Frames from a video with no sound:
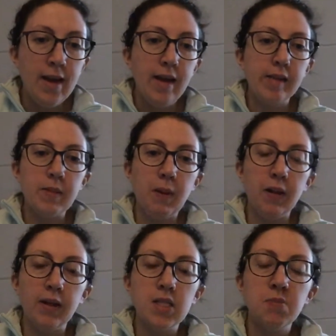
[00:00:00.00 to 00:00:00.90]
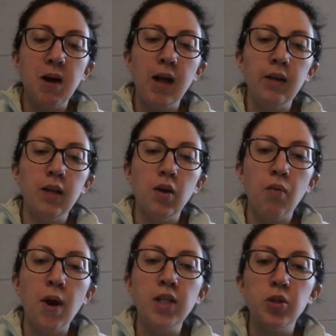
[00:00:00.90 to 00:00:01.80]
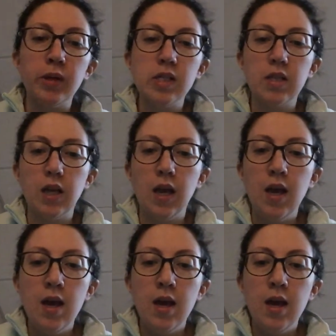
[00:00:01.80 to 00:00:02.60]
Isabella smiled incredulously